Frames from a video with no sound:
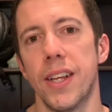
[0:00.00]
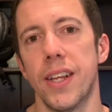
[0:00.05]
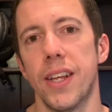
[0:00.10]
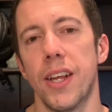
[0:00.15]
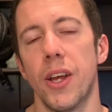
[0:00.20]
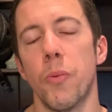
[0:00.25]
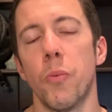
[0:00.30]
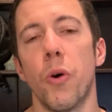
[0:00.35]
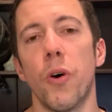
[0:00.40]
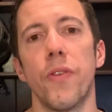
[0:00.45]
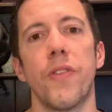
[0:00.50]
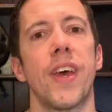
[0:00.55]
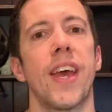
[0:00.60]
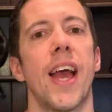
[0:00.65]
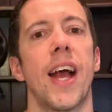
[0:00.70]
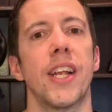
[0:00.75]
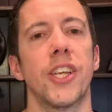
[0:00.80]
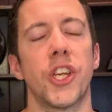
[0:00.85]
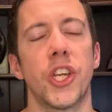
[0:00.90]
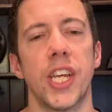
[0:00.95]
what they
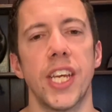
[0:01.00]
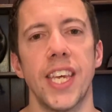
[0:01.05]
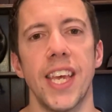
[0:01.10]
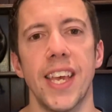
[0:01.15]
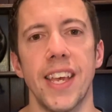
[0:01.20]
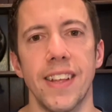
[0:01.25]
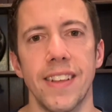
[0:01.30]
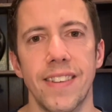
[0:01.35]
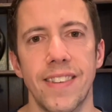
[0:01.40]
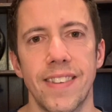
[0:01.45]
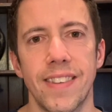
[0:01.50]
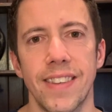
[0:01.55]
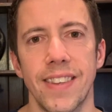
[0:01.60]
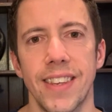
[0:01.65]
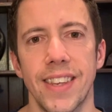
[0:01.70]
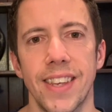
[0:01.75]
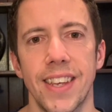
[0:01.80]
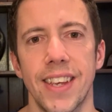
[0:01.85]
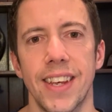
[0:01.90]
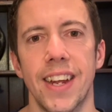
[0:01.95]
actually eat.
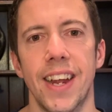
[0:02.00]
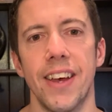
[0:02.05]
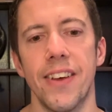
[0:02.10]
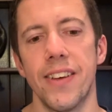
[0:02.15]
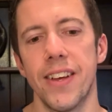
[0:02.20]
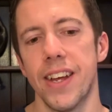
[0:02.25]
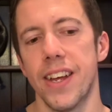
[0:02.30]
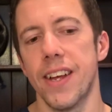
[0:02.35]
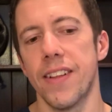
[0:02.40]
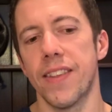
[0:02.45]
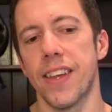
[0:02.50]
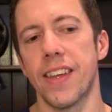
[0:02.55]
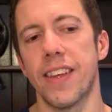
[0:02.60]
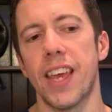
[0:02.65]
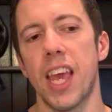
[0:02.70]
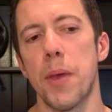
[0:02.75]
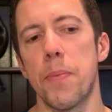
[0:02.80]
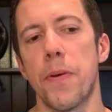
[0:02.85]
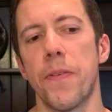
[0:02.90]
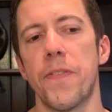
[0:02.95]
They
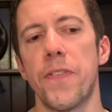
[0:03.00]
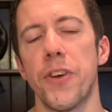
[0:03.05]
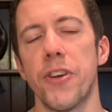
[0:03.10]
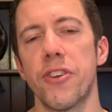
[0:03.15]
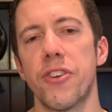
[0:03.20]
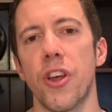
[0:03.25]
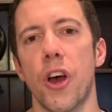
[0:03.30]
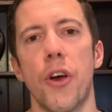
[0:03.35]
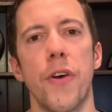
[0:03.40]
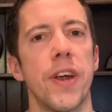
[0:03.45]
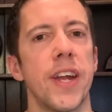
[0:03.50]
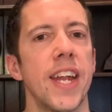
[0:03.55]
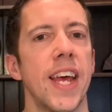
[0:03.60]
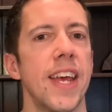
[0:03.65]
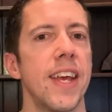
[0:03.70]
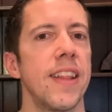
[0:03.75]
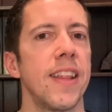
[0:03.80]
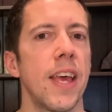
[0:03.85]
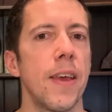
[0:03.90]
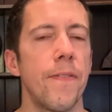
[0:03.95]
keep a food diary and
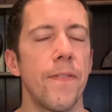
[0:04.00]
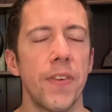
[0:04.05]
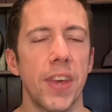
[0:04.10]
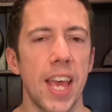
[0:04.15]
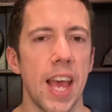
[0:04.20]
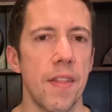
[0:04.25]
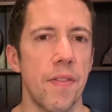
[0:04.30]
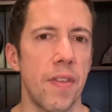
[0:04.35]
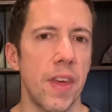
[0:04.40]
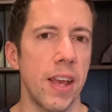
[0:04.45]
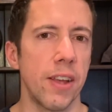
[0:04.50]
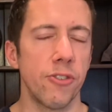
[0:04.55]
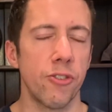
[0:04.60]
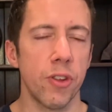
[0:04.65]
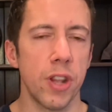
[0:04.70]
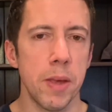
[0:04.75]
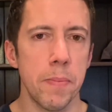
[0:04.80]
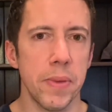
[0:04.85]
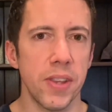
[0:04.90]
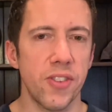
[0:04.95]
they forget things or they
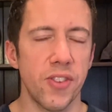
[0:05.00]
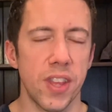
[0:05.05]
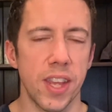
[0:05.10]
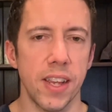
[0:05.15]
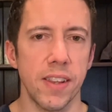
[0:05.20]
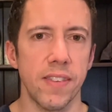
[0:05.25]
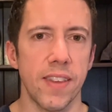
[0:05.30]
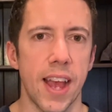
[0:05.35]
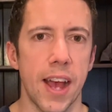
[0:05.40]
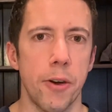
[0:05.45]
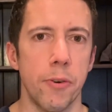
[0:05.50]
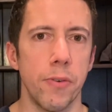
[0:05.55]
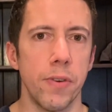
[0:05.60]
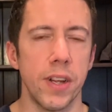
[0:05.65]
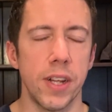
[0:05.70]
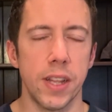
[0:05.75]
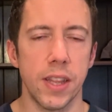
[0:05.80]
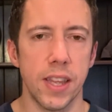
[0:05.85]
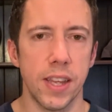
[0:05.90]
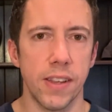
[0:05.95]
miss things out
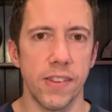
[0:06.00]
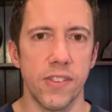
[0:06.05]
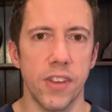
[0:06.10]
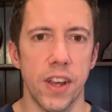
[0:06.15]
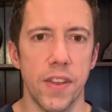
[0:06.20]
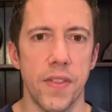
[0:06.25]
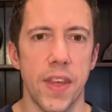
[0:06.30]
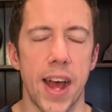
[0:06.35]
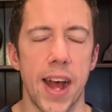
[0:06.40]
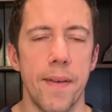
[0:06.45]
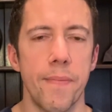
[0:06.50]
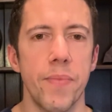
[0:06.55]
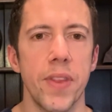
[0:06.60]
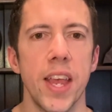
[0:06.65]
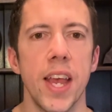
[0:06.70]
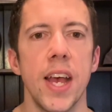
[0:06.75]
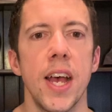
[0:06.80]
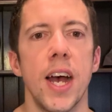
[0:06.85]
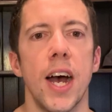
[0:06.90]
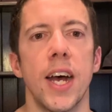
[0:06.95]
and things like that.
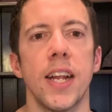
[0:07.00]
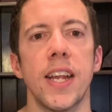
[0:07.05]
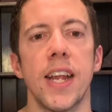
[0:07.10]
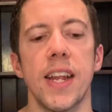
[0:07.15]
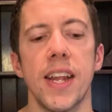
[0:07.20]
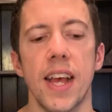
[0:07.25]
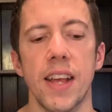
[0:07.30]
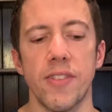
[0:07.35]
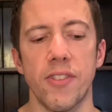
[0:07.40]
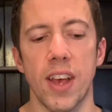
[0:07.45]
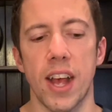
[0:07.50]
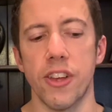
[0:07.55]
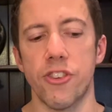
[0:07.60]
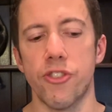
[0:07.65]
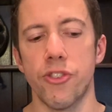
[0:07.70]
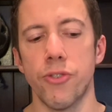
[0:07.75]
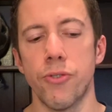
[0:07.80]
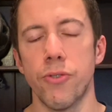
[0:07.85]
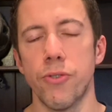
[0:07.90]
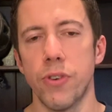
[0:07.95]
And then there's the
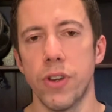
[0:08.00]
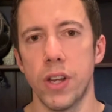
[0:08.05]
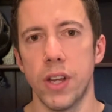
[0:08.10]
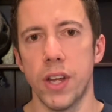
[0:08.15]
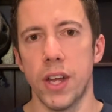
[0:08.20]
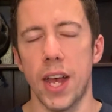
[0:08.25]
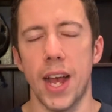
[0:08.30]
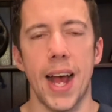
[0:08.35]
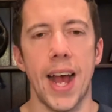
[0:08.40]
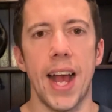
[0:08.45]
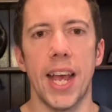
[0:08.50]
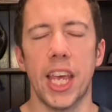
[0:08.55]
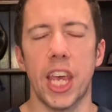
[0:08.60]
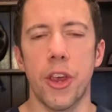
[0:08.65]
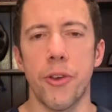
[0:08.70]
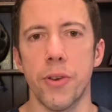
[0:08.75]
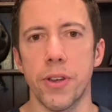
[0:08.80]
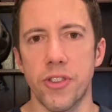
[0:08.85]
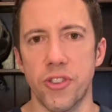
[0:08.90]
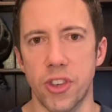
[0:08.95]
actual
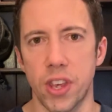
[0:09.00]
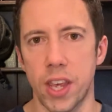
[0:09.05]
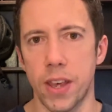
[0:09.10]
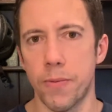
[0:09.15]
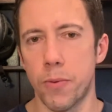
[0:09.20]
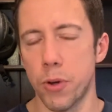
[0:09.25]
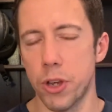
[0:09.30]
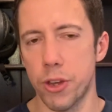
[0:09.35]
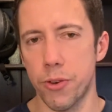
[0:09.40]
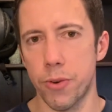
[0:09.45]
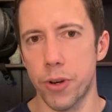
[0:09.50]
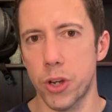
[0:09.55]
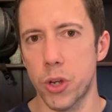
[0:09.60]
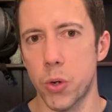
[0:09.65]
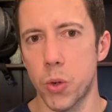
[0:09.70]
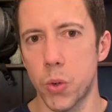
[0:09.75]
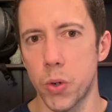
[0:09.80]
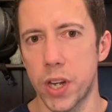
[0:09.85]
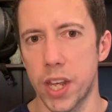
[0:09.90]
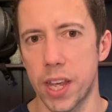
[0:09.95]
accuracy of what you're
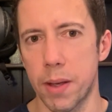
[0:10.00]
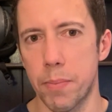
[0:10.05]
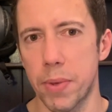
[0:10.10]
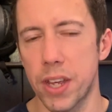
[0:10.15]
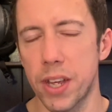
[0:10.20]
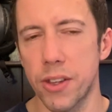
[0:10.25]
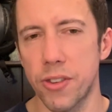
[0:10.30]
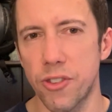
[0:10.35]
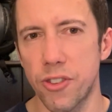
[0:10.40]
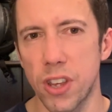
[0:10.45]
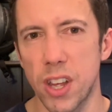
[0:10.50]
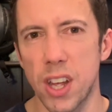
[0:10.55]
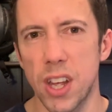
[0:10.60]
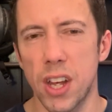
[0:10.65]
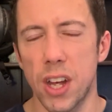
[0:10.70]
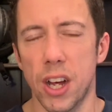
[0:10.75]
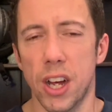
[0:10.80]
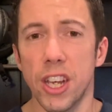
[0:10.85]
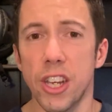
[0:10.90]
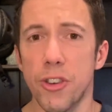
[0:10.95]
recording, because
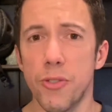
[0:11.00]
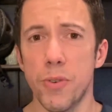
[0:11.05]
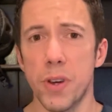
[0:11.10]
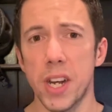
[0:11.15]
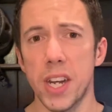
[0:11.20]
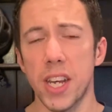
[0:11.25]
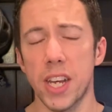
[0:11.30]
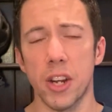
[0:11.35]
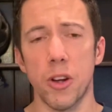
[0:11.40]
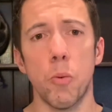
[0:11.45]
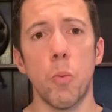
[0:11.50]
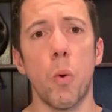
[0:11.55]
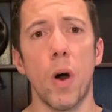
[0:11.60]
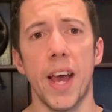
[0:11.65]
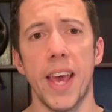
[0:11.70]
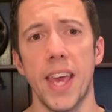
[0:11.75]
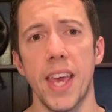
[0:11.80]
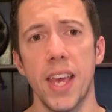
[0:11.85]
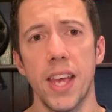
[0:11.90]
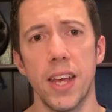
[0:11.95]
are you really going to
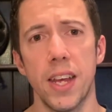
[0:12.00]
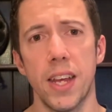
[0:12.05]
weigh